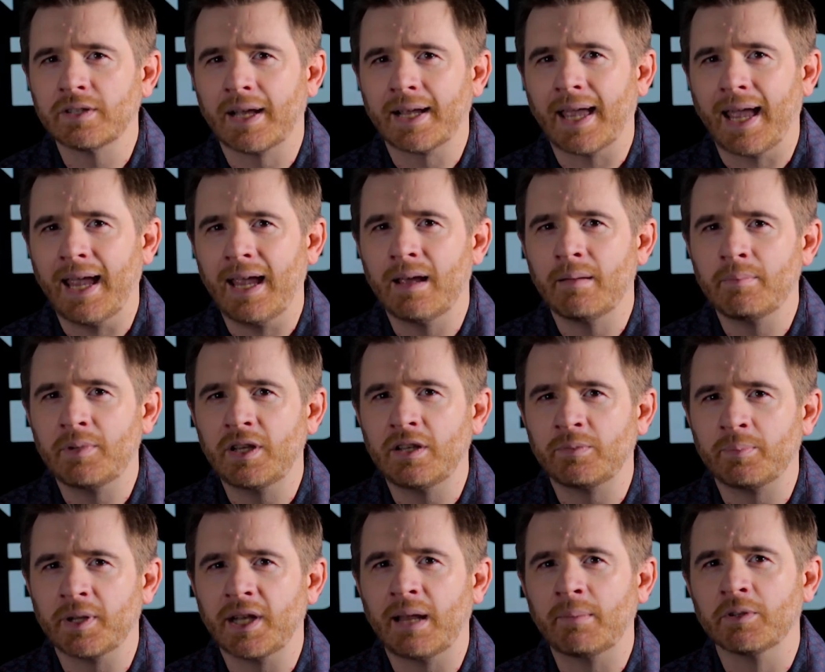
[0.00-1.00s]
like AMD's
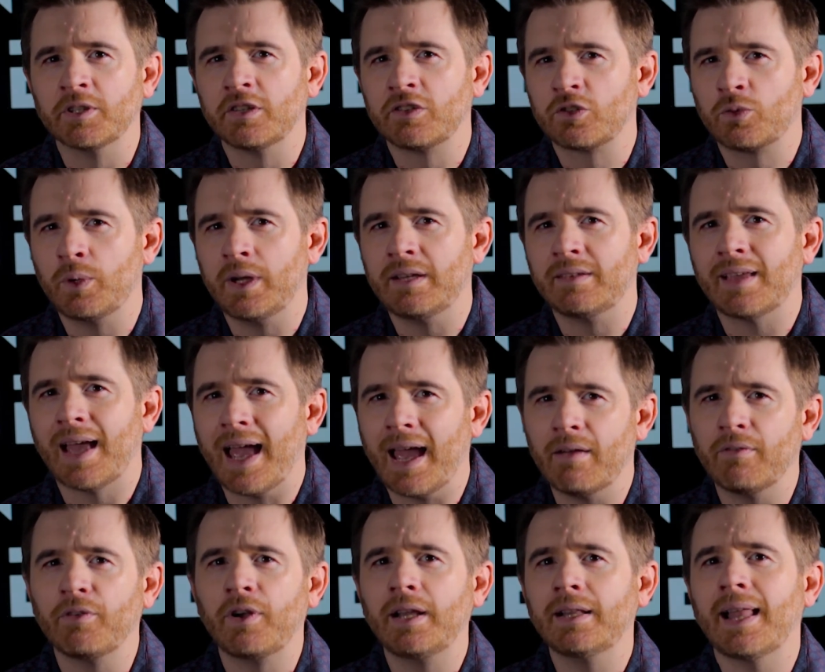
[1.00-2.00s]
been able to squeeze
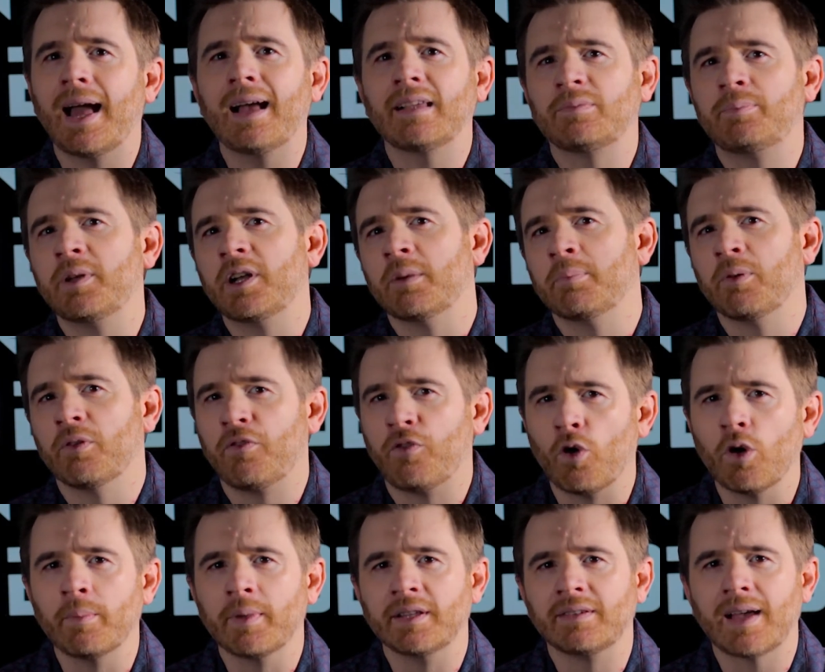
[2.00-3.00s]
every last bit of
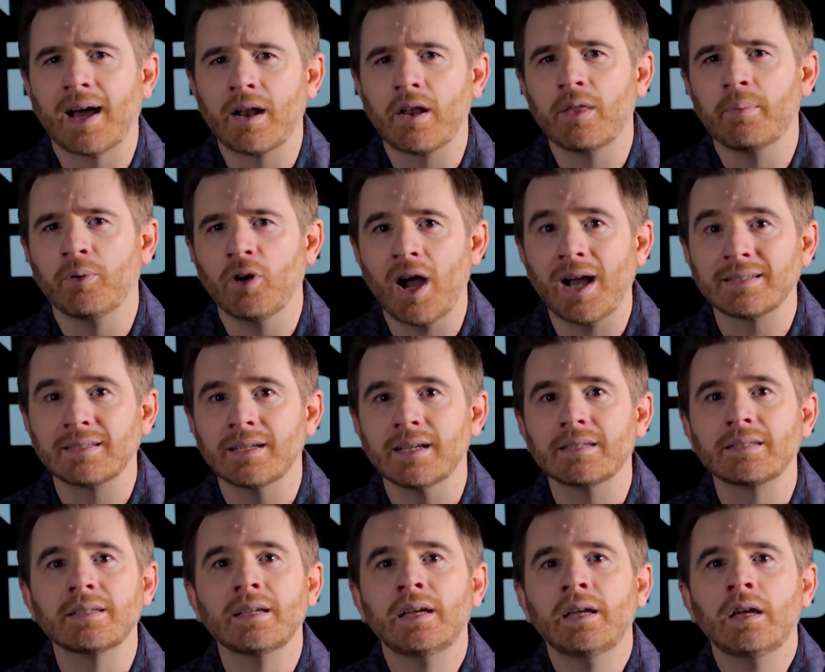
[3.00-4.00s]
performance out of the
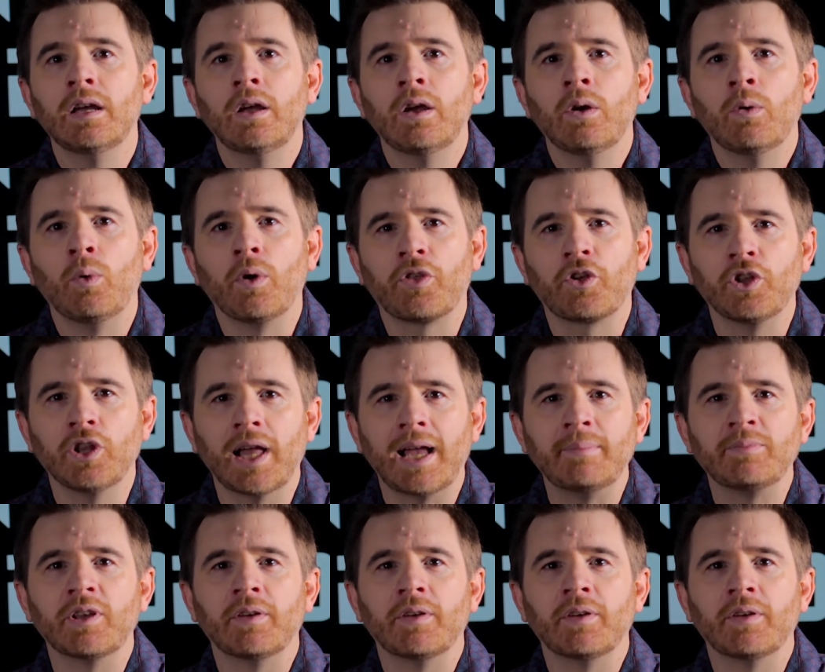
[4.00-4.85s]
process, with claims